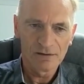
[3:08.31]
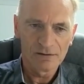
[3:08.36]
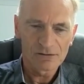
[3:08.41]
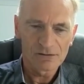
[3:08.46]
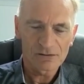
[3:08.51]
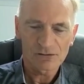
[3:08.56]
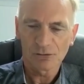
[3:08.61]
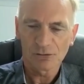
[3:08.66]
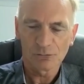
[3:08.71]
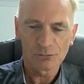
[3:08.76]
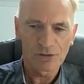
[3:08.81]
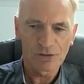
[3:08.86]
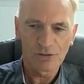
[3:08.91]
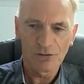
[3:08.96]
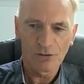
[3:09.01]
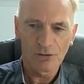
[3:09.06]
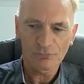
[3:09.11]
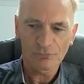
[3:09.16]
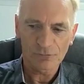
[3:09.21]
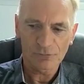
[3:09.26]
So when they
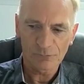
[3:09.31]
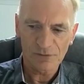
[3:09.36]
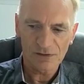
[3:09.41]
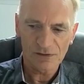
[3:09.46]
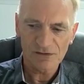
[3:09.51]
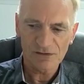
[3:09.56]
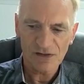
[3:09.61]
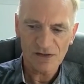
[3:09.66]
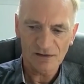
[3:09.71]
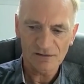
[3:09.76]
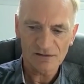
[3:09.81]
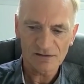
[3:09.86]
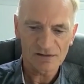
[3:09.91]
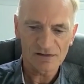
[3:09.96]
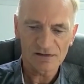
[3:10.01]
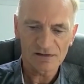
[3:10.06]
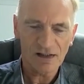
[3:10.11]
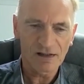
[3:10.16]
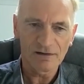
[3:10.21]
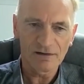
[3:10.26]
offered me the chance to
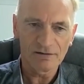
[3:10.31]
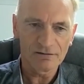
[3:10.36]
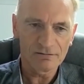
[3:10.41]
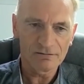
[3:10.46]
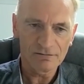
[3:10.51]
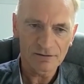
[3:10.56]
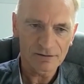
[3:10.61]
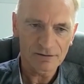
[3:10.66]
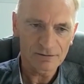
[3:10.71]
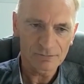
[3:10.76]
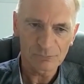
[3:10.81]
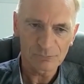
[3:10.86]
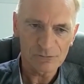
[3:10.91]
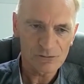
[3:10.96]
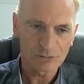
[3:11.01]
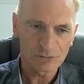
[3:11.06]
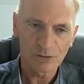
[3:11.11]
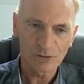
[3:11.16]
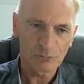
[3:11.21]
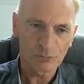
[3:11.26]
sign, there was
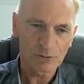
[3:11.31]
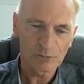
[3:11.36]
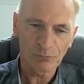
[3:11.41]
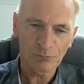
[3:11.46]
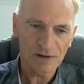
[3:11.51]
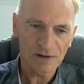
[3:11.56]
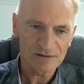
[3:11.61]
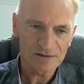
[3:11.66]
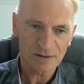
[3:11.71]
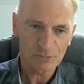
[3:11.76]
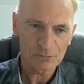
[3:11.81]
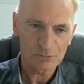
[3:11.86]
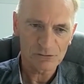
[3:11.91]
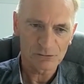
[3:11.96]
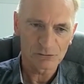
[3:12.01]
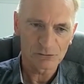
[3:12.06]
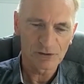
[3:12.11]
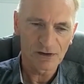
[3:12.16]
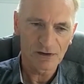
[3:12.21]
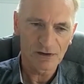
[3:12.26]
only one place I was
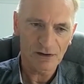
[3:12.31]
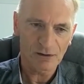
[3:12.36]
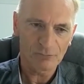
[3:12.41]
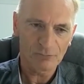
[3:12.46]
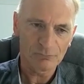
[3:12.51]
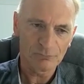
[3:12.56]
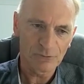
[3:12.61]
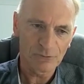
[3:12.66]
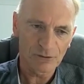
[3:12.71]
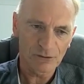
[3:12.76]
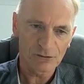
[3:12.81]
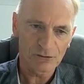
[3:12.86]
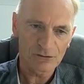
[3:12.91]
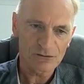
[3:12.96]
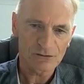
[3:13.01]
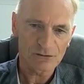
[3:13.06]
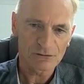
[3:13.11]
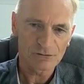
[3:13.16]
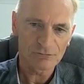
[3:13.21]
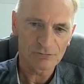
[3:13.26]
going to come
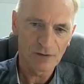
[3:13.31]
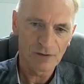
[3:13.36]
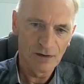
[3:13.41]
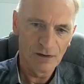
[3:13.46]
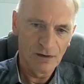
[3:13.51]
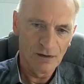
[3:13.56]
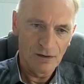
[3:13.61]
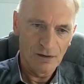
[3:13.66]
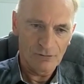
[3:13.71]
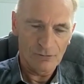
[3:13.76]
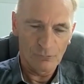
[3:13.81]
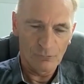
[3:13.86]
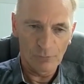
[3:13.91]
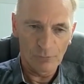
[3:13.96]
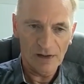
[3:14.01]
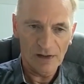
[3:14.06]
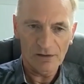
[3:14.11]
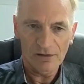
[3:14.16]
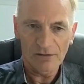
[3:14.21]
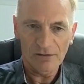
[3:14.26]
because of the
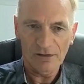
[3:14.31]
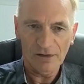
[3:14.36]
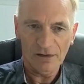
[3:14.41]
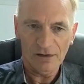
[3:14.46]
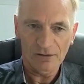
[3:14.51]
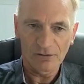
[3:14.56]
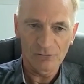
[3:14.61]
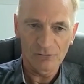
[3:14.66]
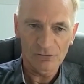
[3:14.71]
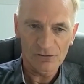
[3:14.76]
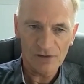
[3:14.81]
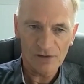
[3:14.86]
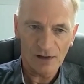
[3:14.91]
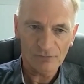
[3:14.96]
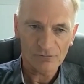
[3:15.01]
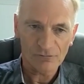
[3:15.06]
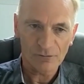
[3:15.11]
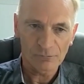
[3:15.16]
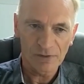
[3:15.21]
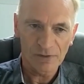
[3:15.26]
way that they had looked
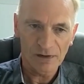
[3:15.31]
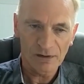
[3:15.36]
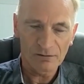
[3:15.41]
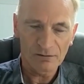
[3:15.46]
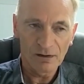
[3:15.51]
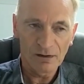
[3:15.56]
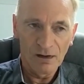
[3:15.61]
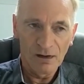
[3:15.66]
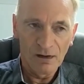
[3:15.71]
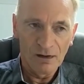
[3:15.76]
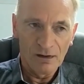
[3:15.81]
after me. And